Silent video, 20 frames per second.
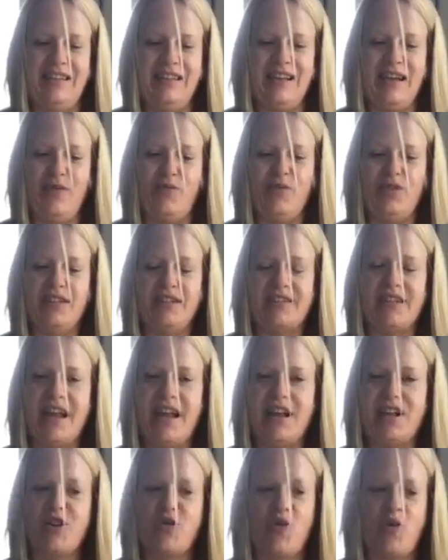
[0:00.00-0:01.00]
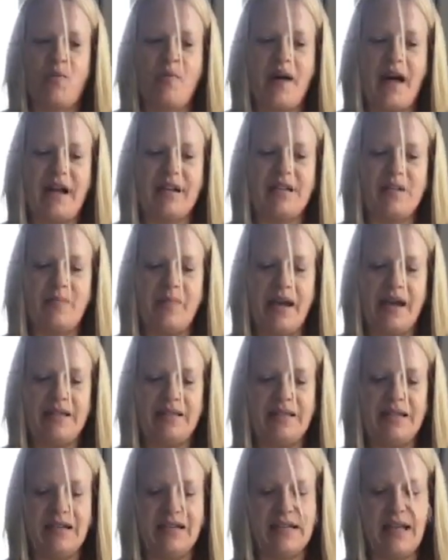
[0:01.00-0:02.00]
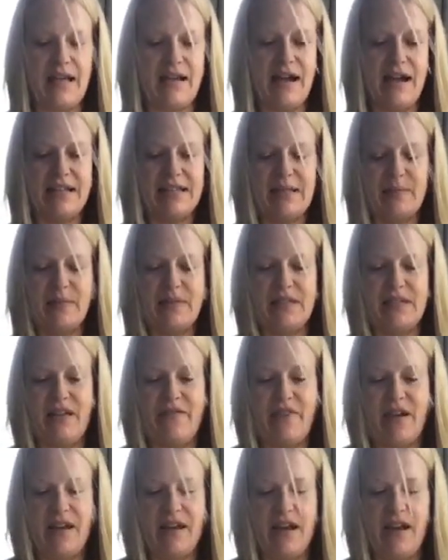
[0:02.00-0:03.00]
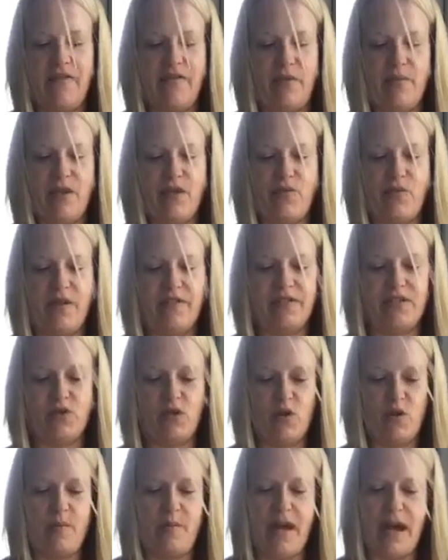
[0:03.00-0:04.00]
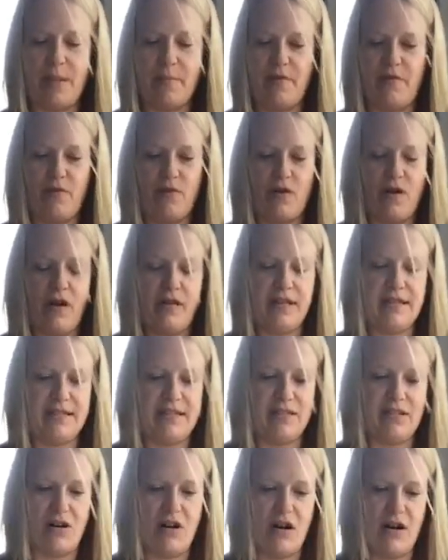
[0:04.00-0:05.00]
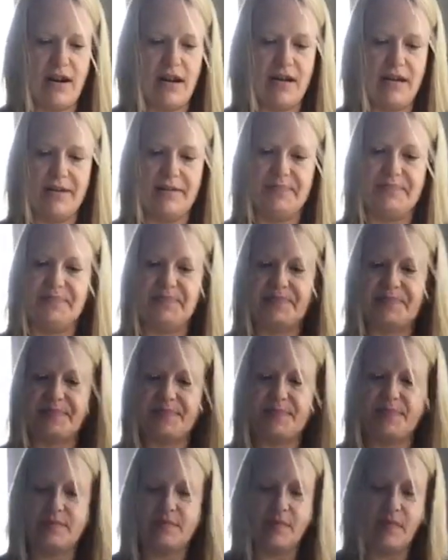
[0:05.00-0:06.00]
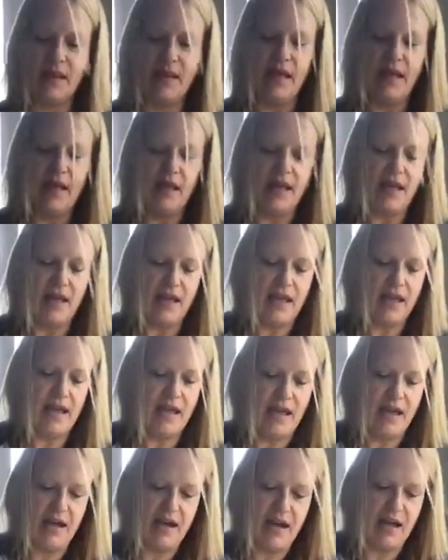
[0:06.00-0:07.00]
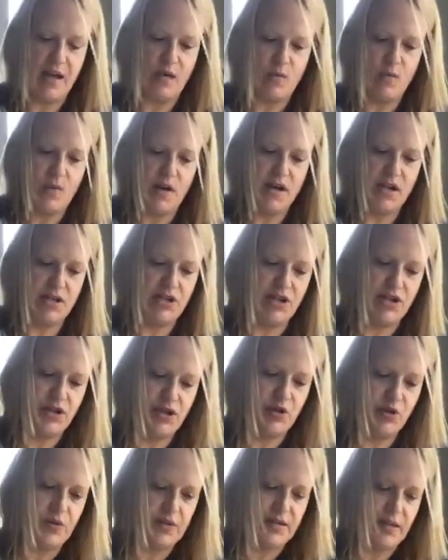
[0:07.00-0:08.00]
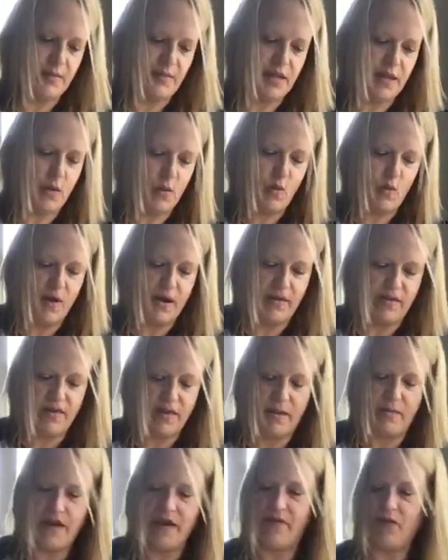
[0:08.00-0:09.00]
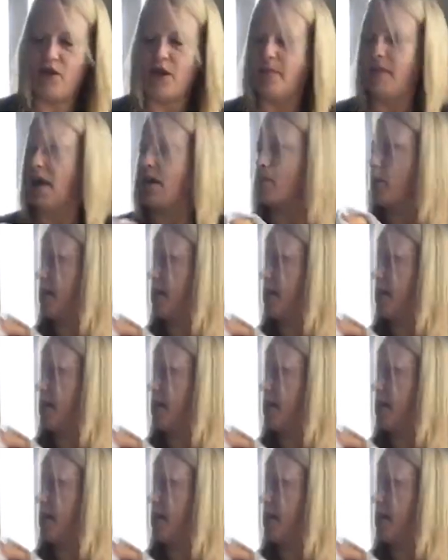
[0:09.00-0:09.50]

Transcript: We're just kind of going back to basics. I got some stuff I got from a thrift store back before all this started. And I want to do something with them, even though I'm not ready